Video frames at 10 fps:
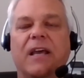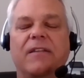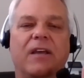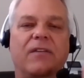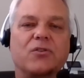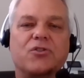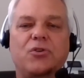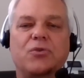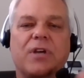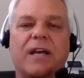And there's
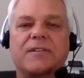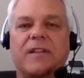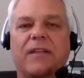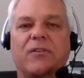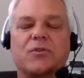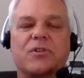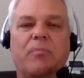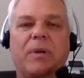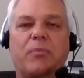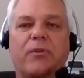two sides to that. There are
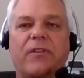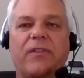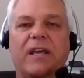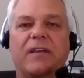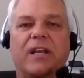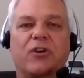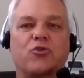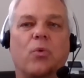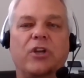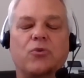some people that think that in
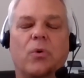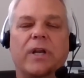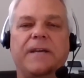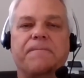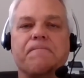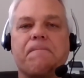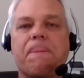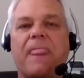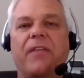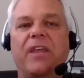2020,
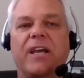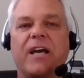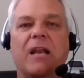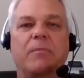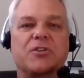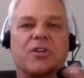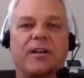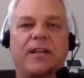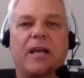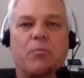the economy is going
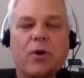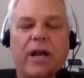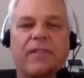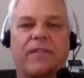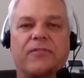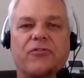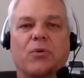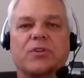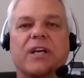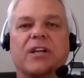to take a breath.
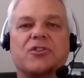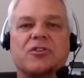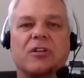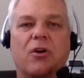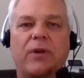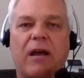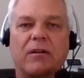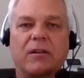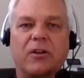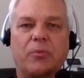So it's going to slow
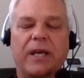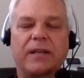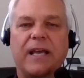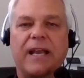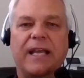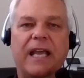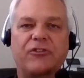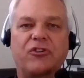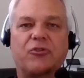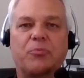down a little bit, kind of
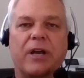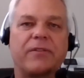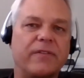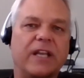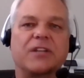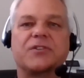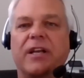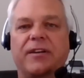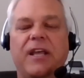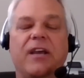catch its breath, and then it's
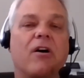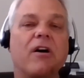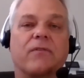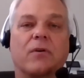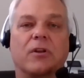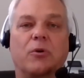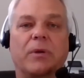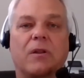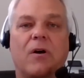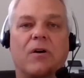going to take off for a little
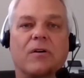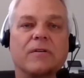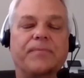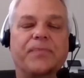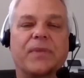bit longer.